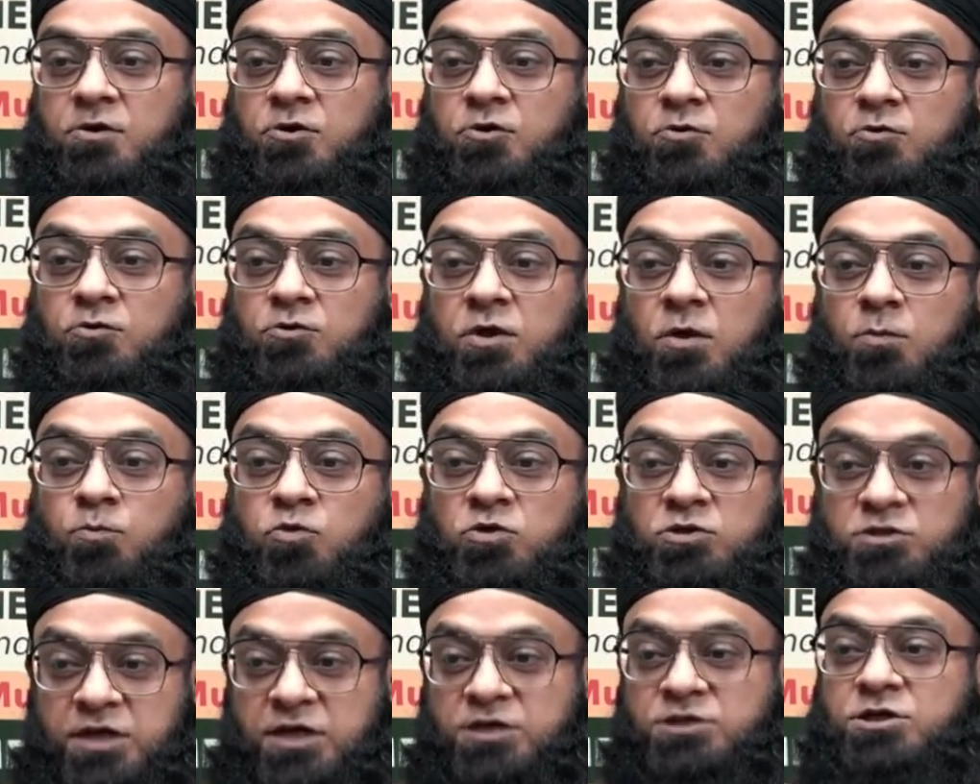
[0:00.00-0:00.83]
to the
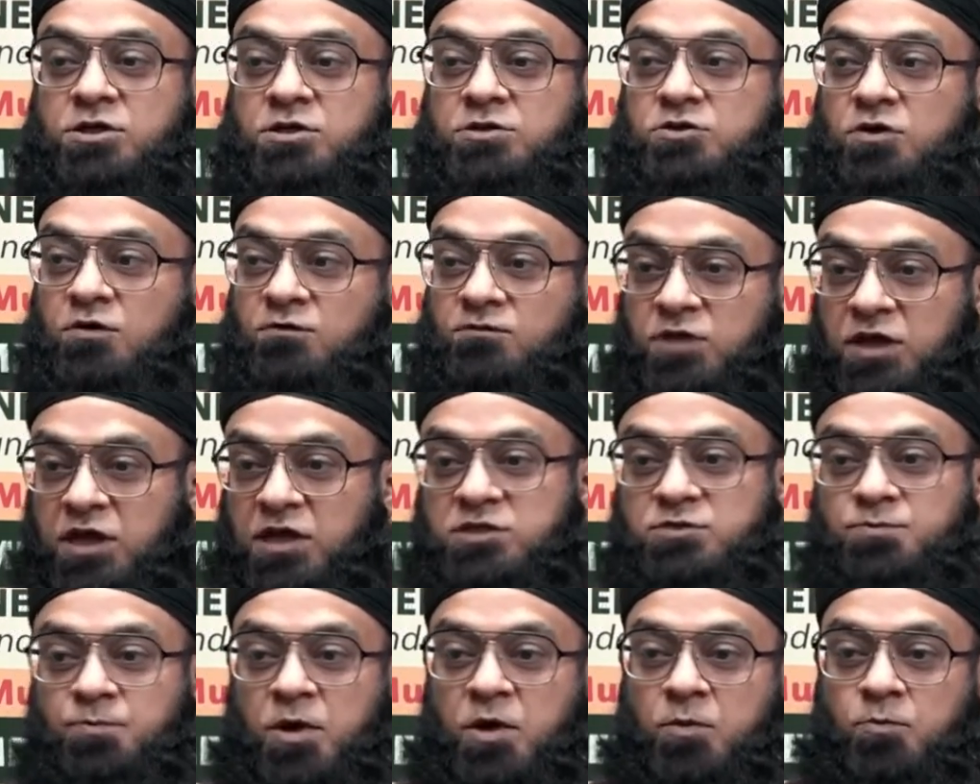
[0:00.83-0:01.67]
possessions of
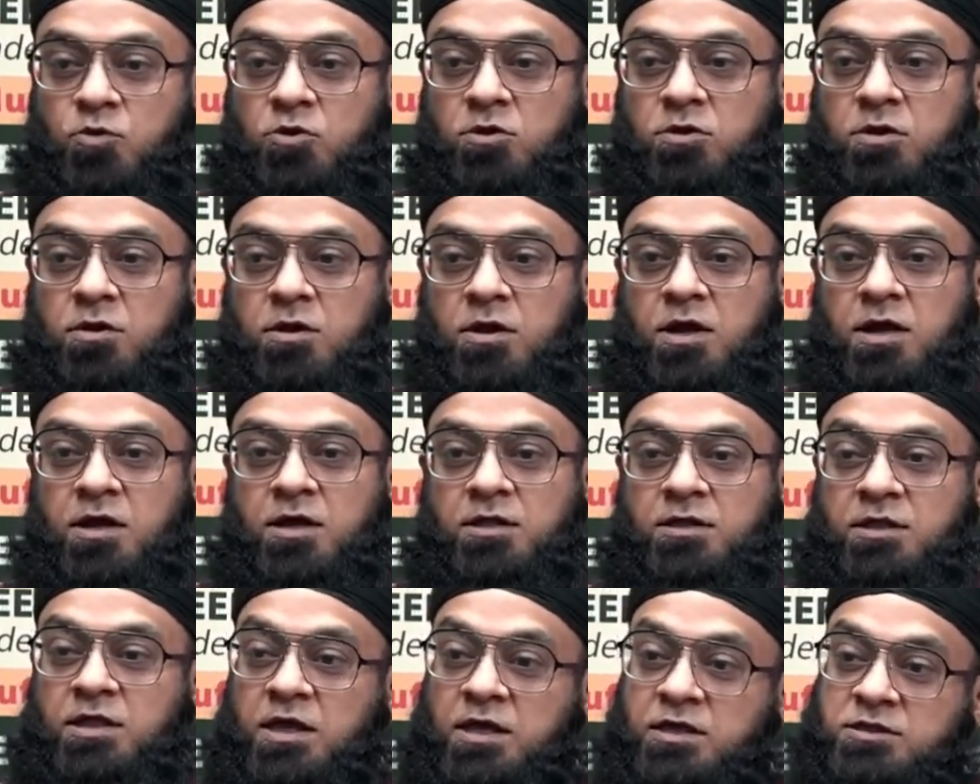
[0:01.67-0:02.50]
these people,
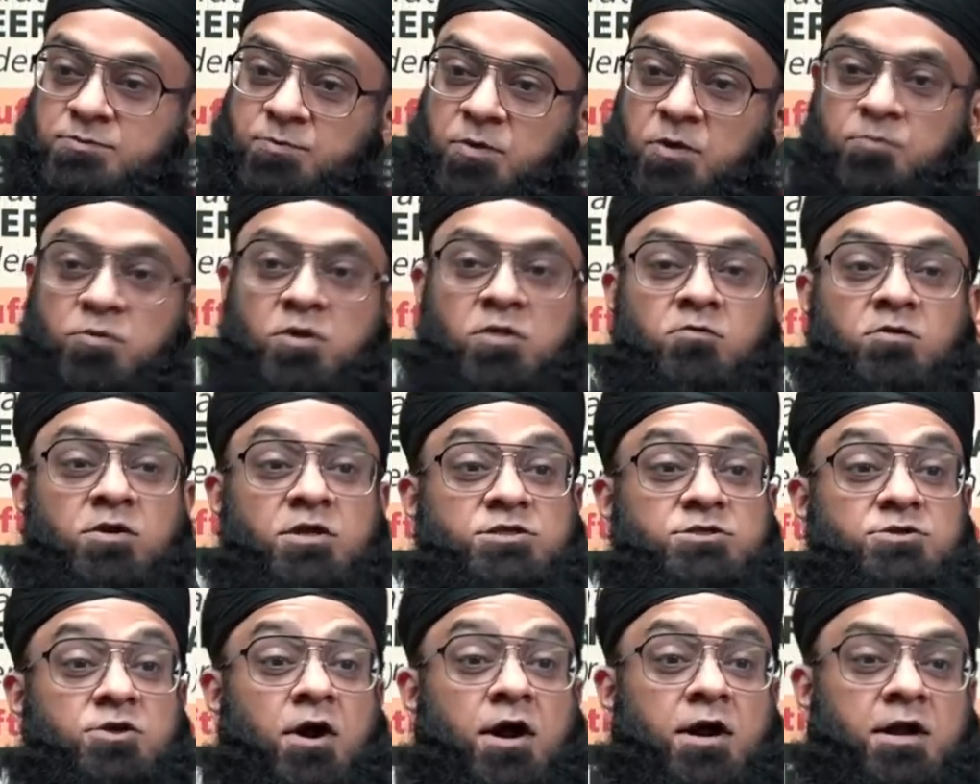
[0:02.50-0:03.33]
these people will
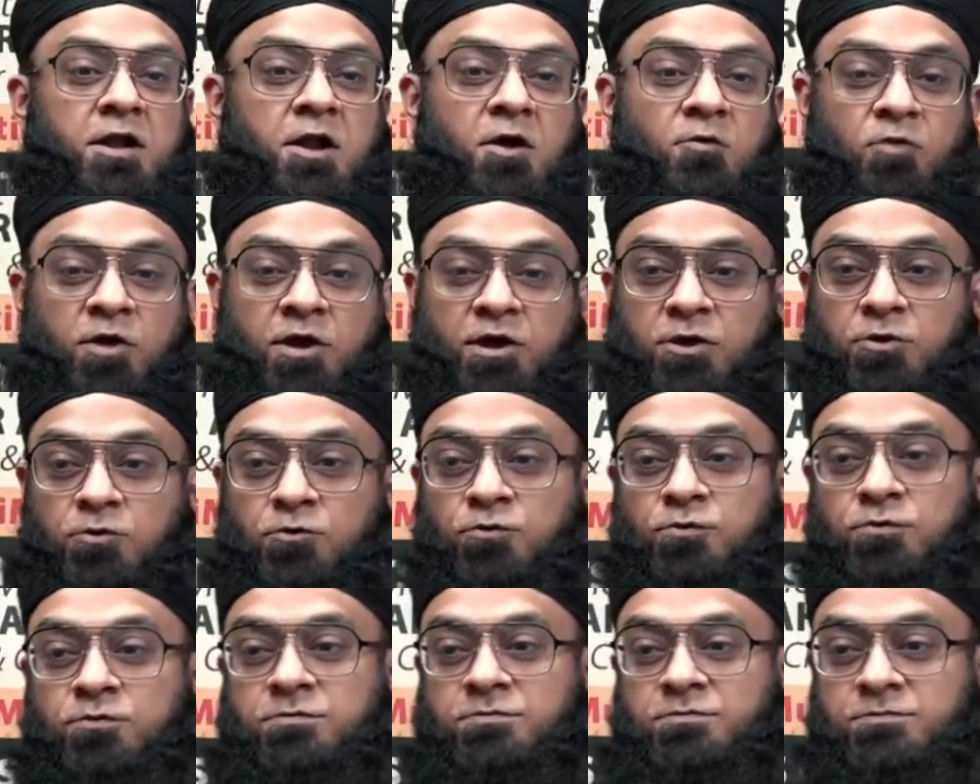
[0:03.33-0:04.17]
start loving
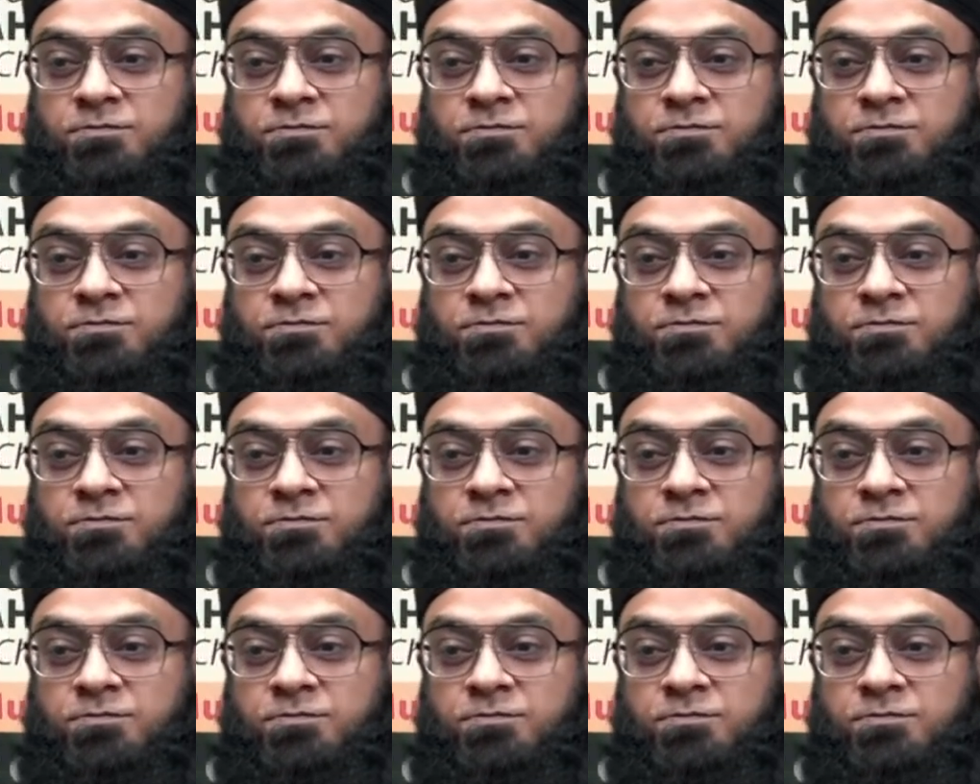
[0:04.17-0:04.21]
you.